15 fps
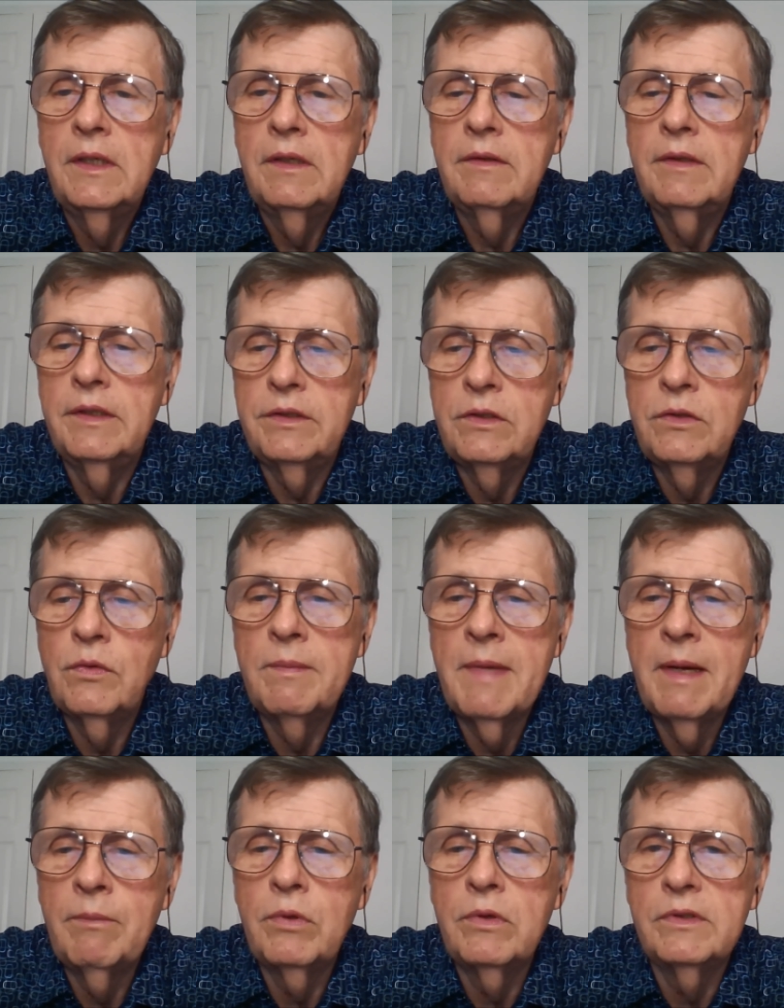that you
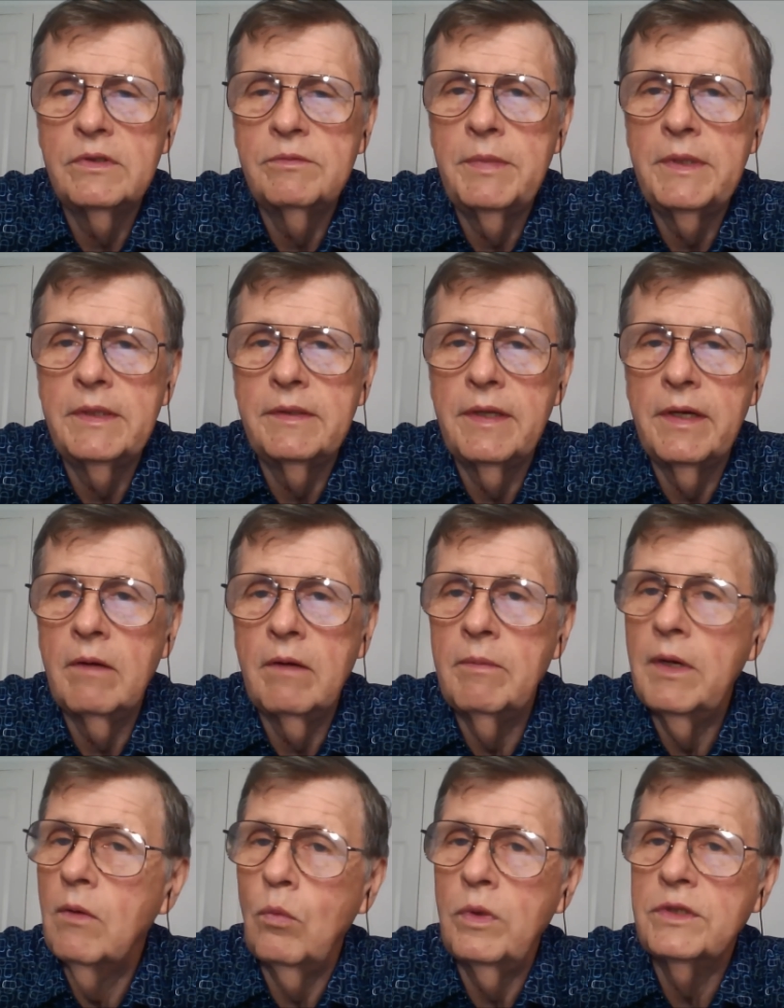remember as being there,
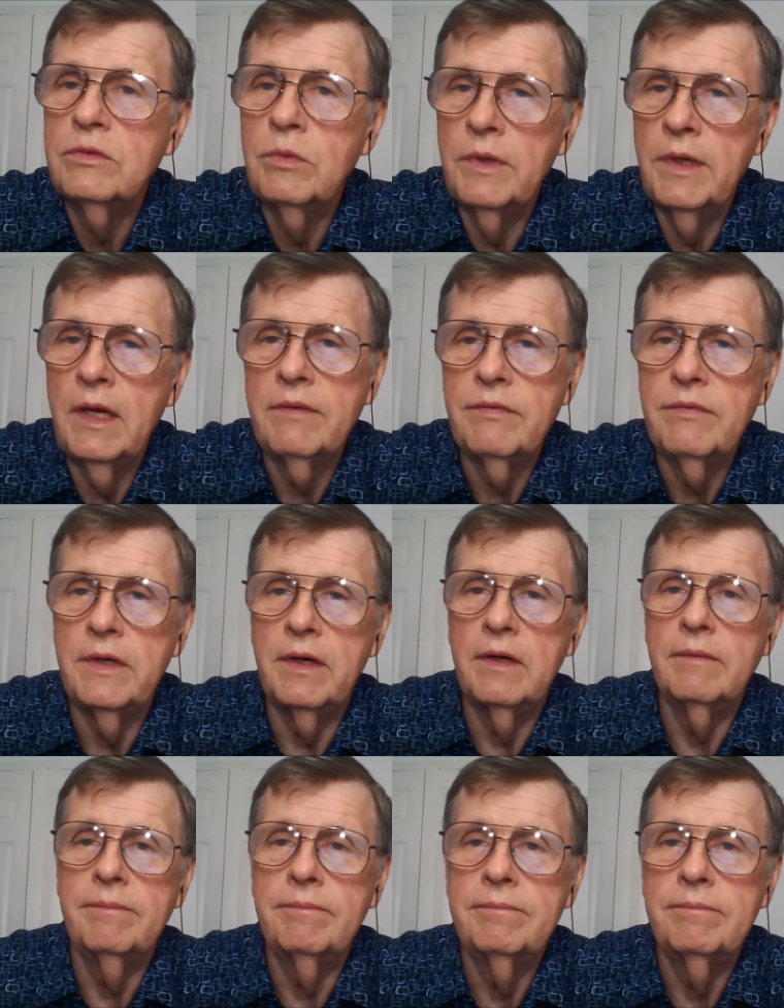but which were not
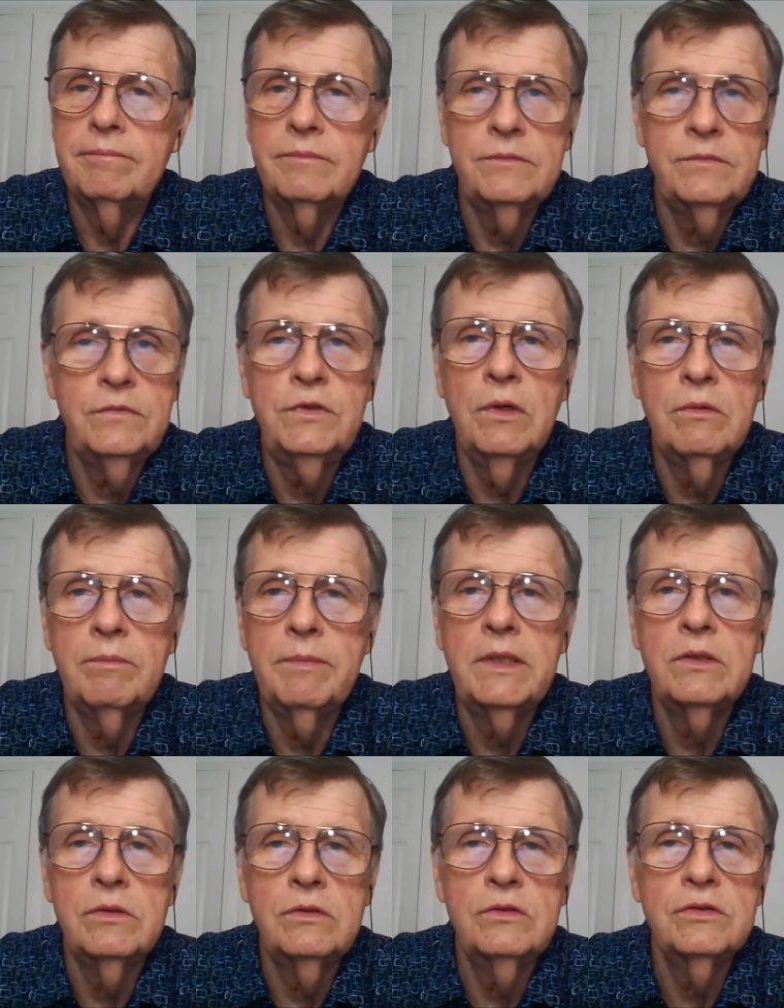there, don't
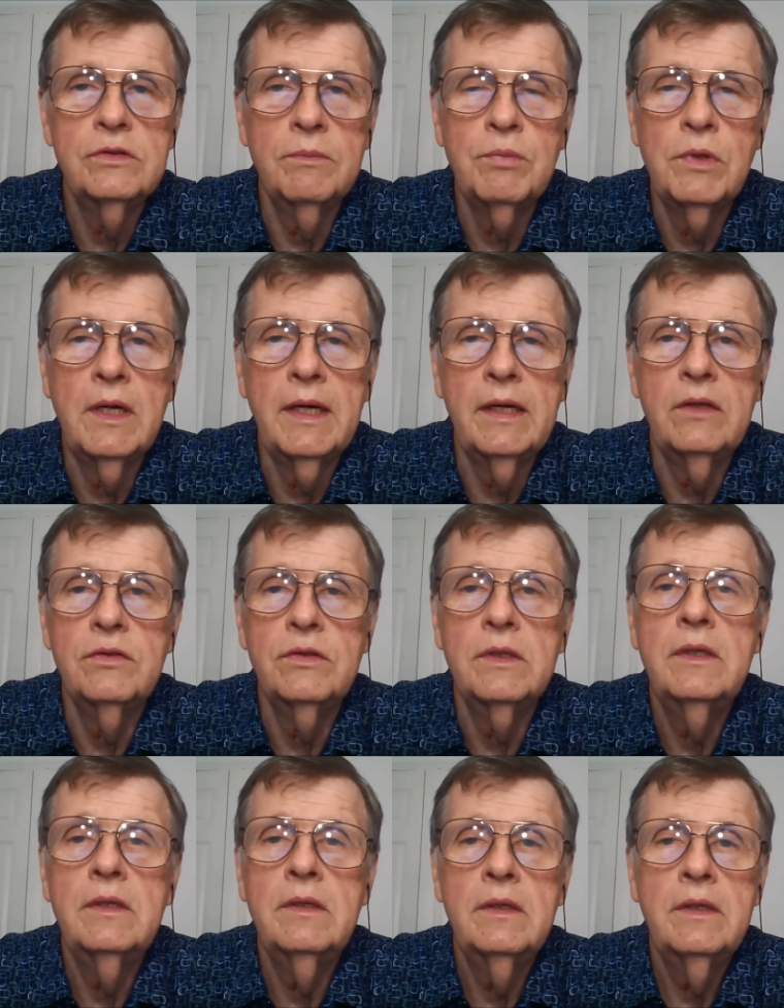be too surprised.
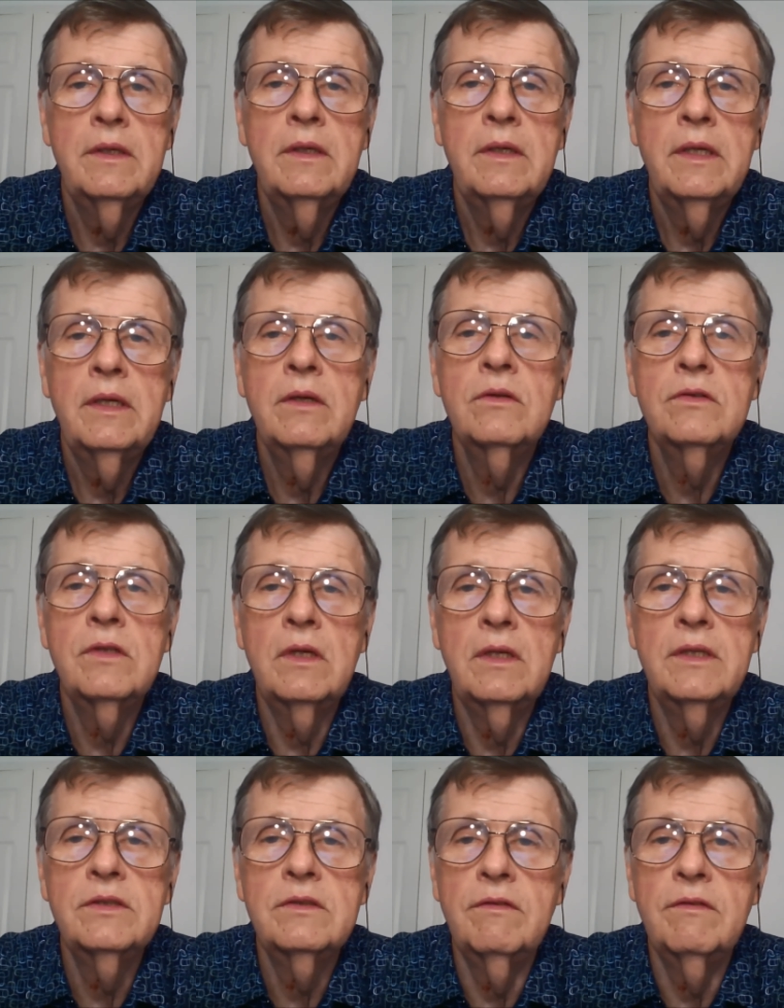Here's the
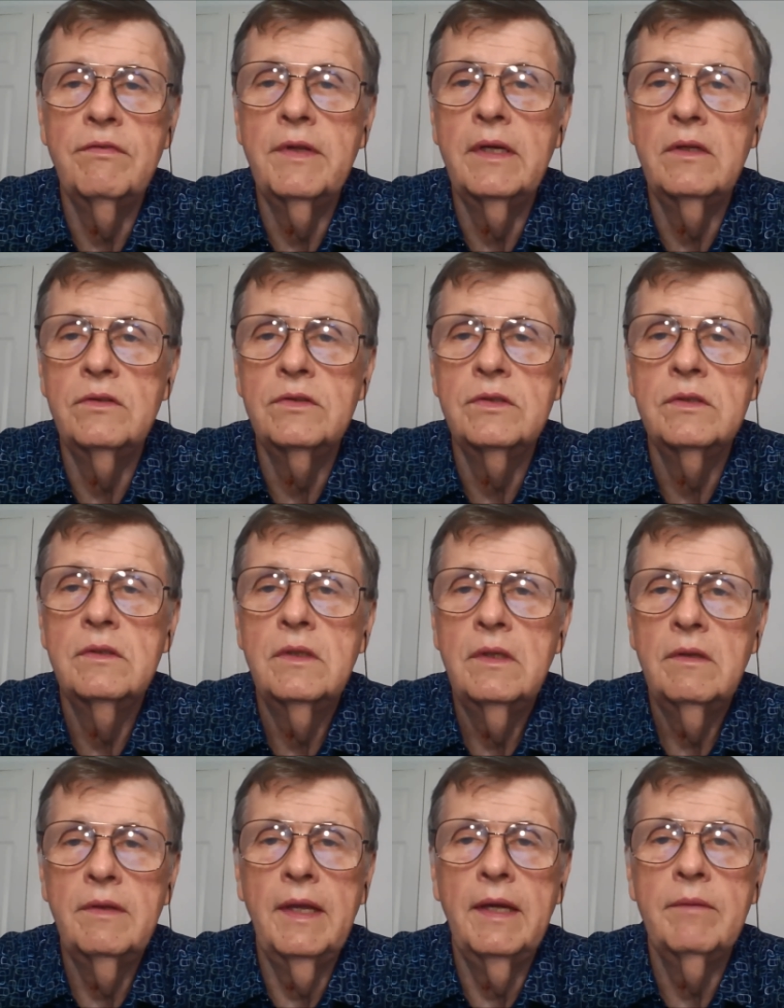list of things
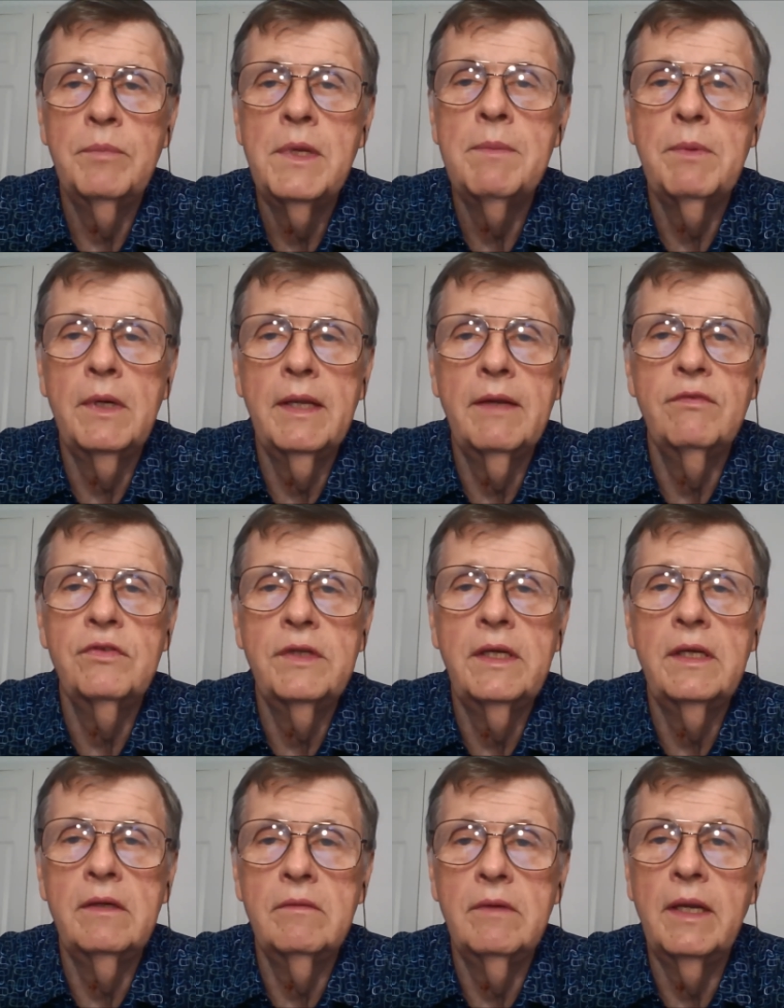that people have
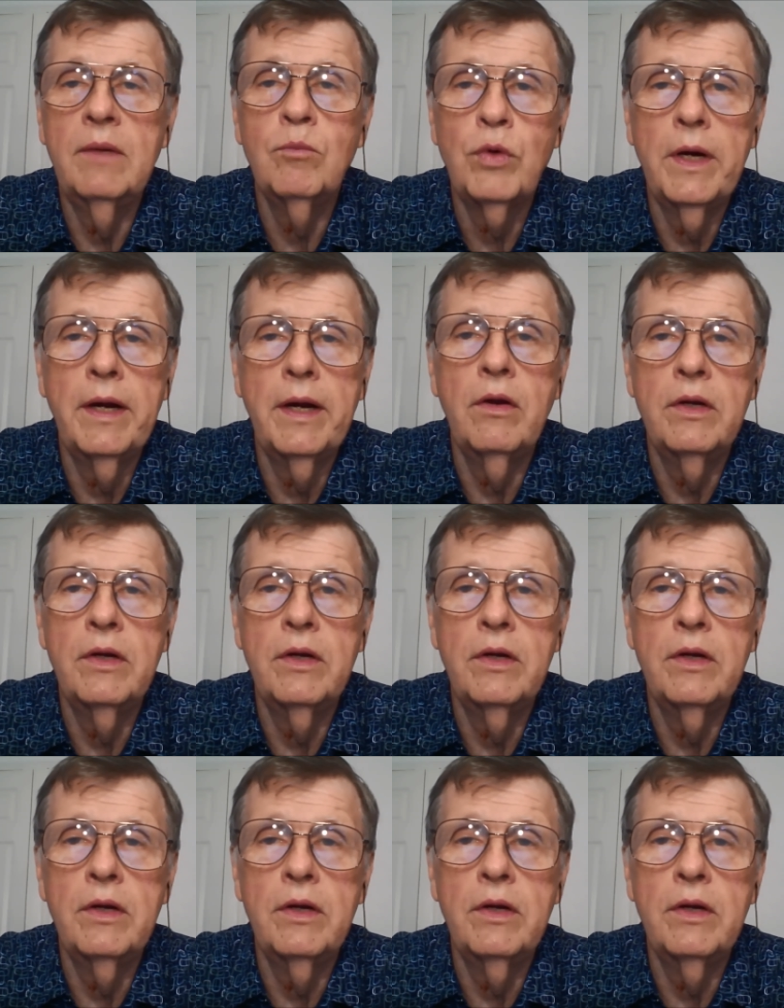seen in prior